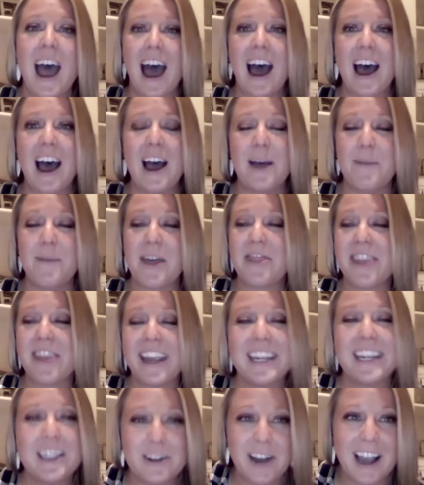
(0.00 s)
um,
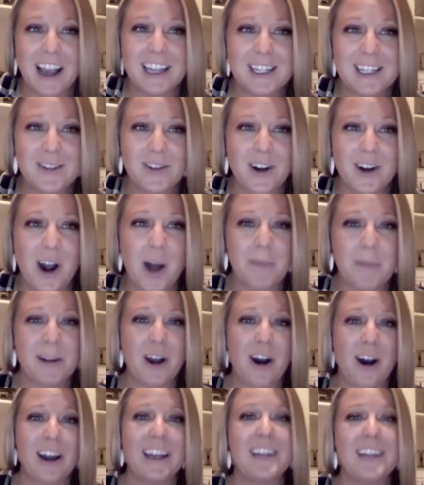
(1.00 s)
thank you guys for hopping
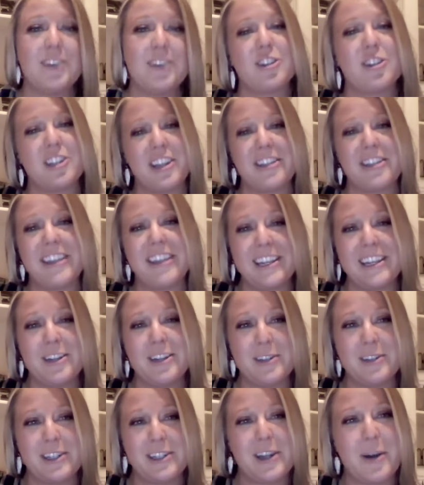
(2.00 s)
on. And Tricia, thank
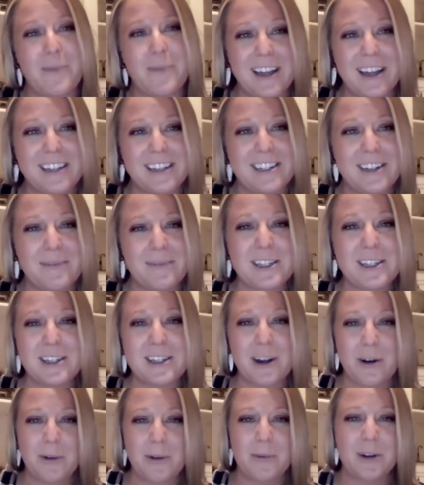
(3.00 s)
you so much. I'm
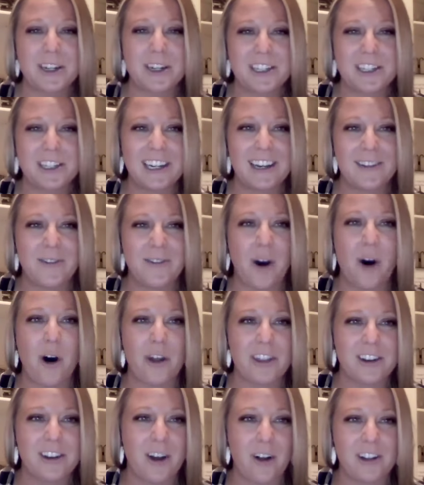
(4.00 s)
so appreciative of all
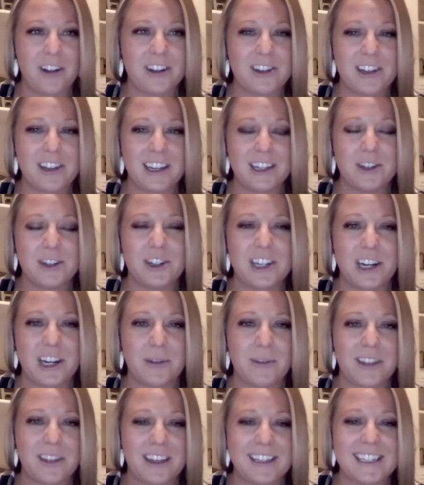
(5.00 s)
the knowledge that you shared
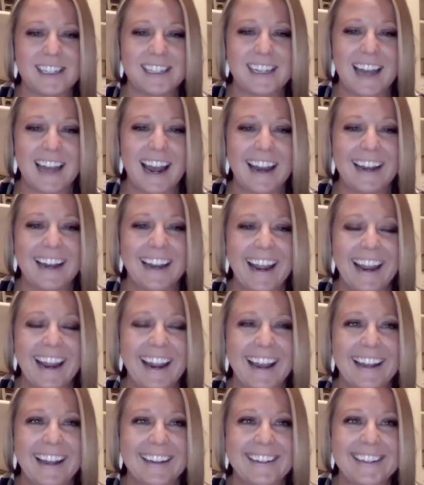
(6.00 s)
with us tonight.
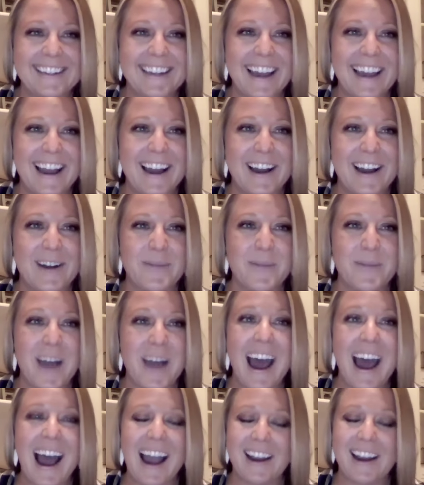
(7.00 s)
And um,
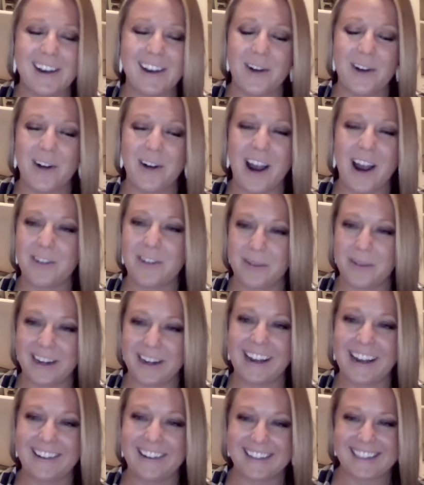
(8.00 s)
I know
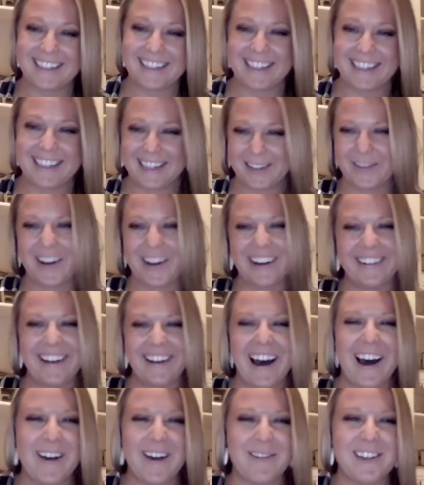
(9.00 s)
everybody else is as well.
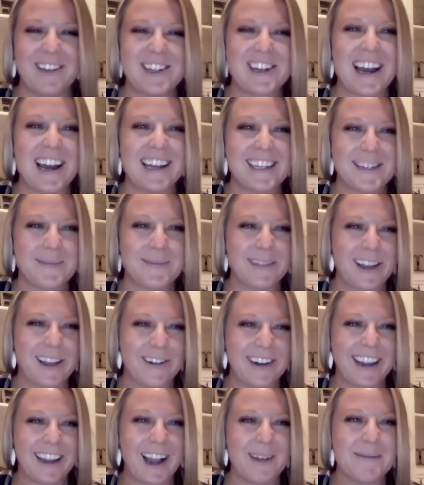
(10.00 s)
Um, the chat's
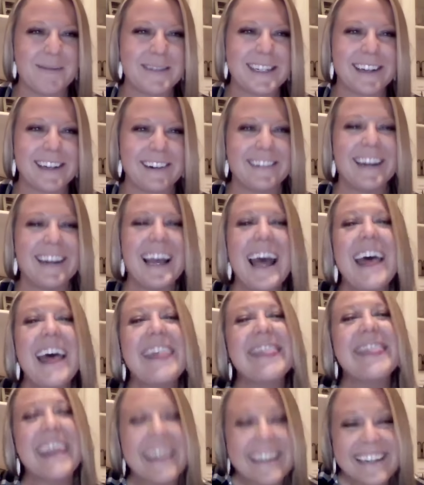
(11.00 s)
blowing up. So
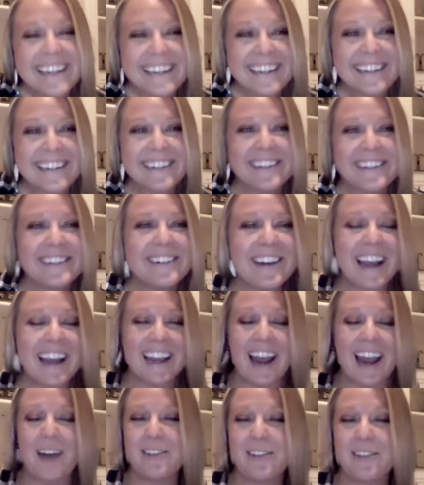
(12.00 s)
thank you.
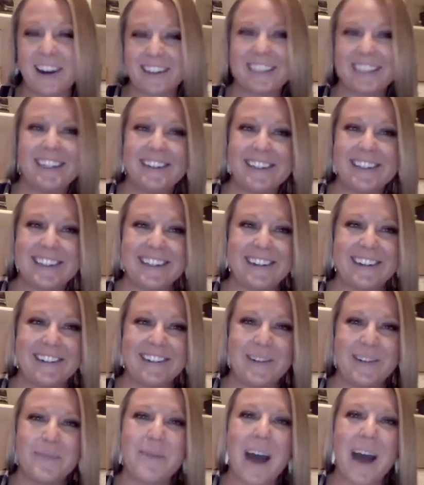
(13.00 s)
And I'll talk to you
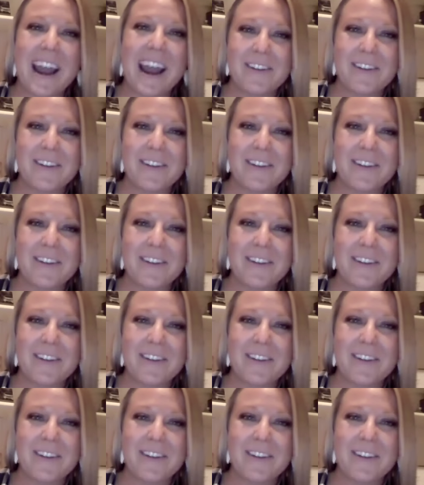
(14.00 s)
soon. Bye,